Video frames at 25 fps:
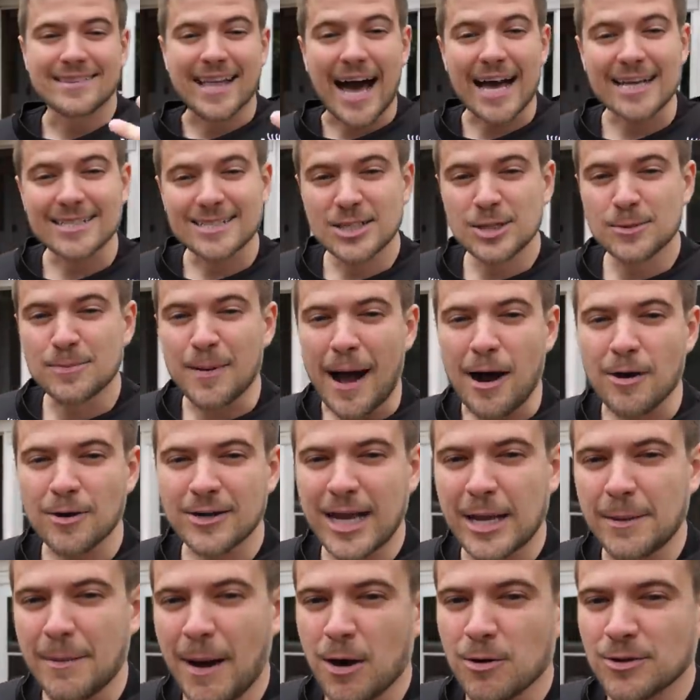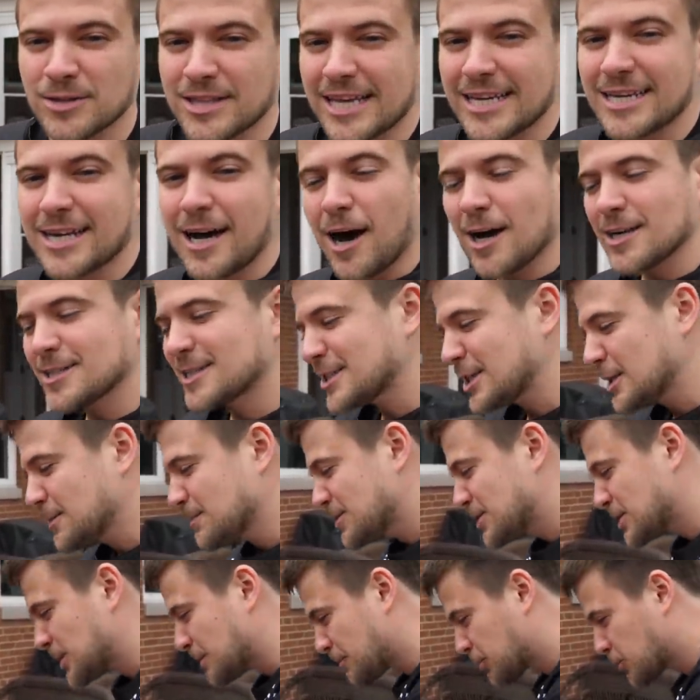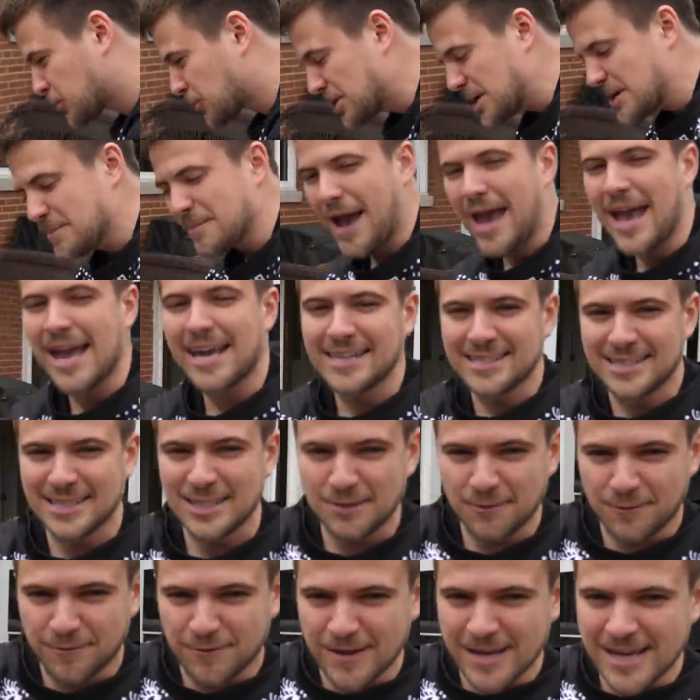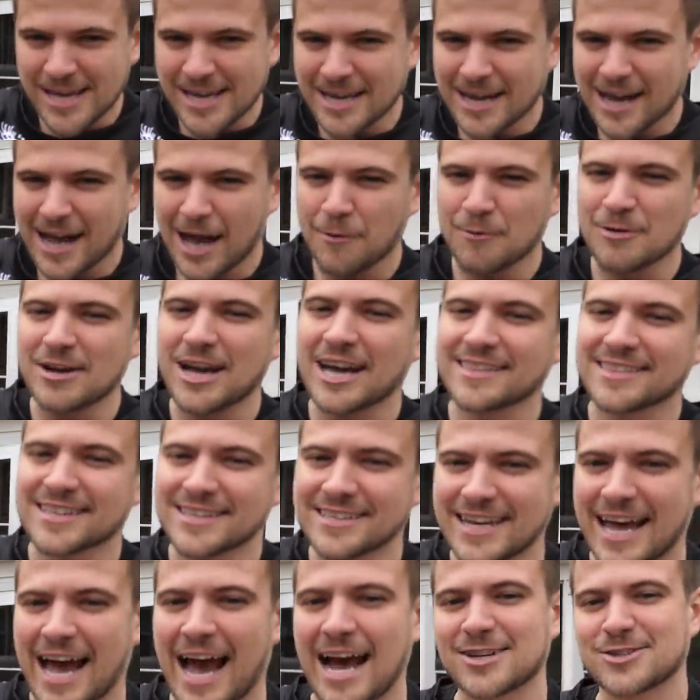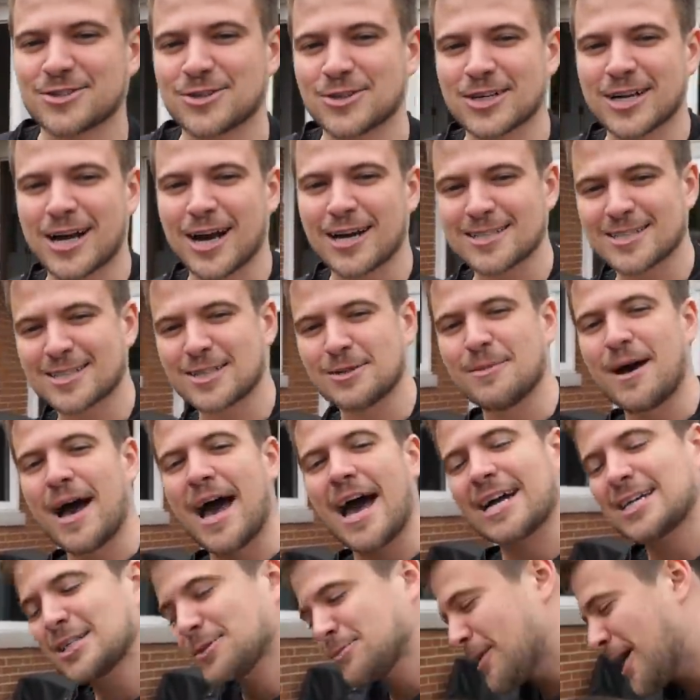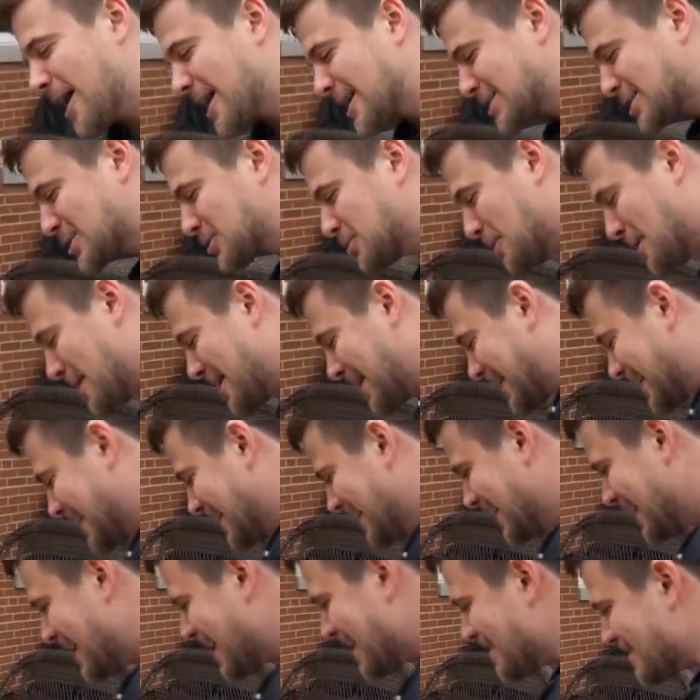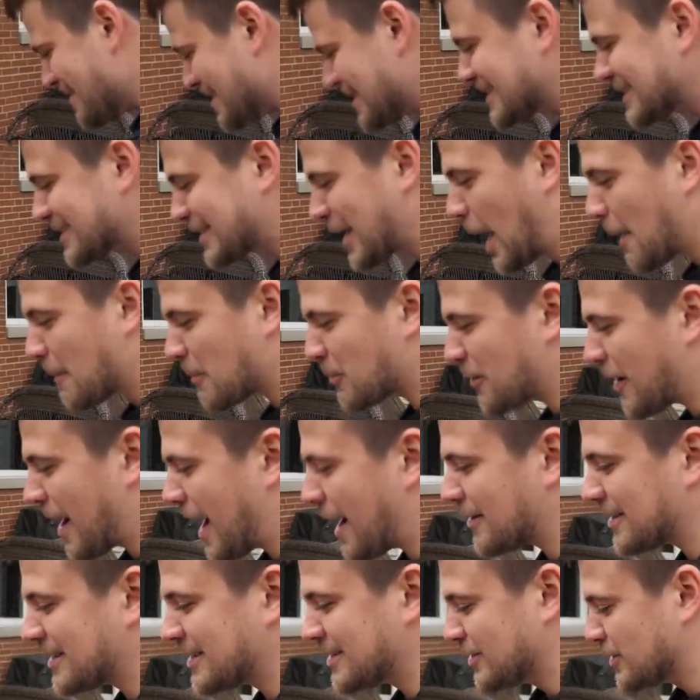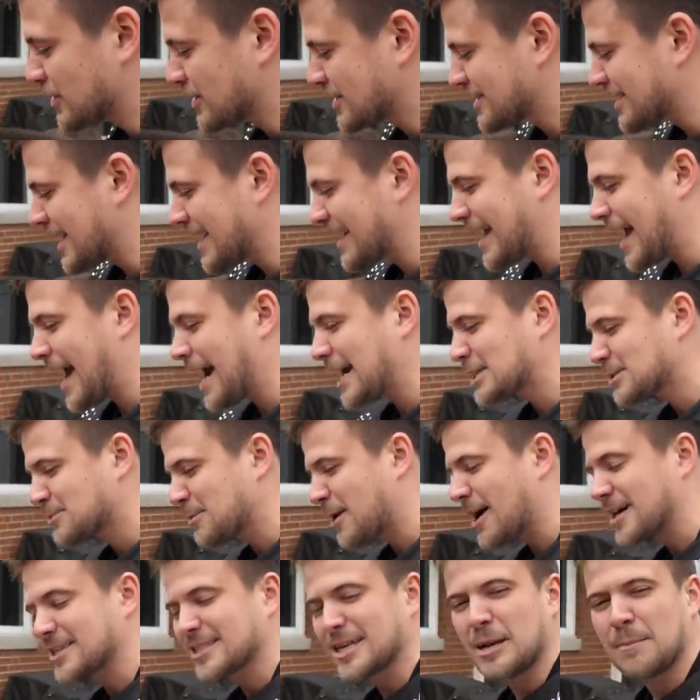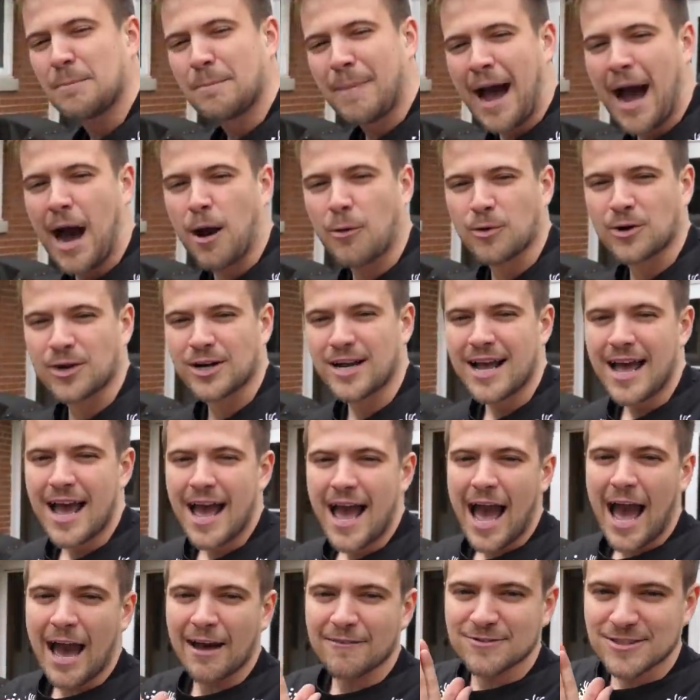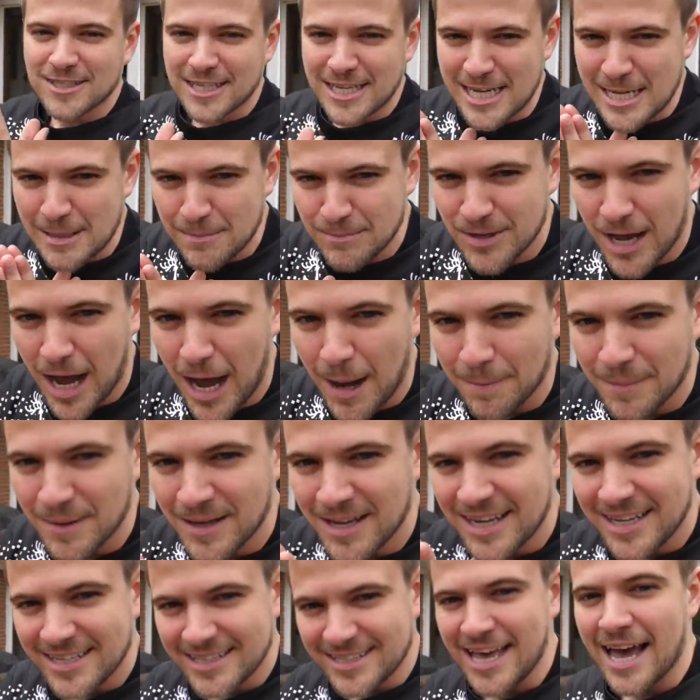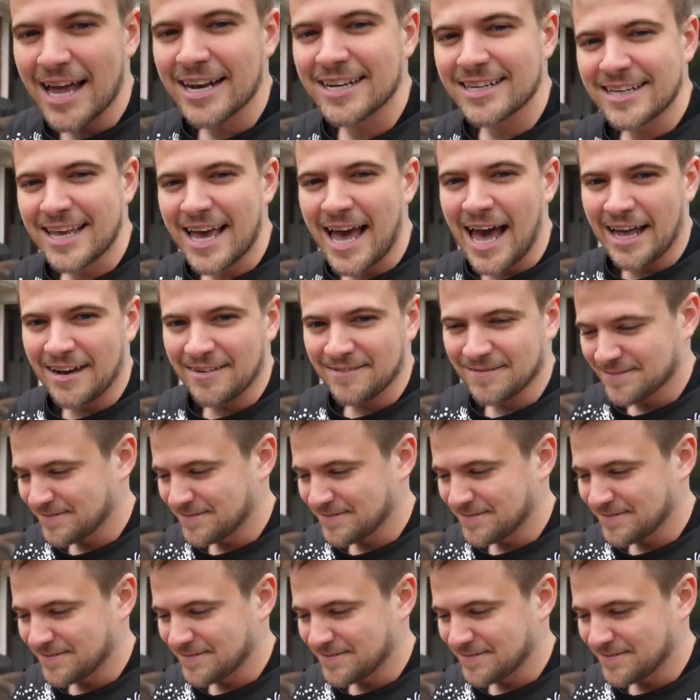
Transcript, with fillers: Last year, Bauer came out with a custom Supreme ADV, and we got the Nasher custom Xbox twig. This time around, it looks like Xbox and Bauer have teamed up yet again.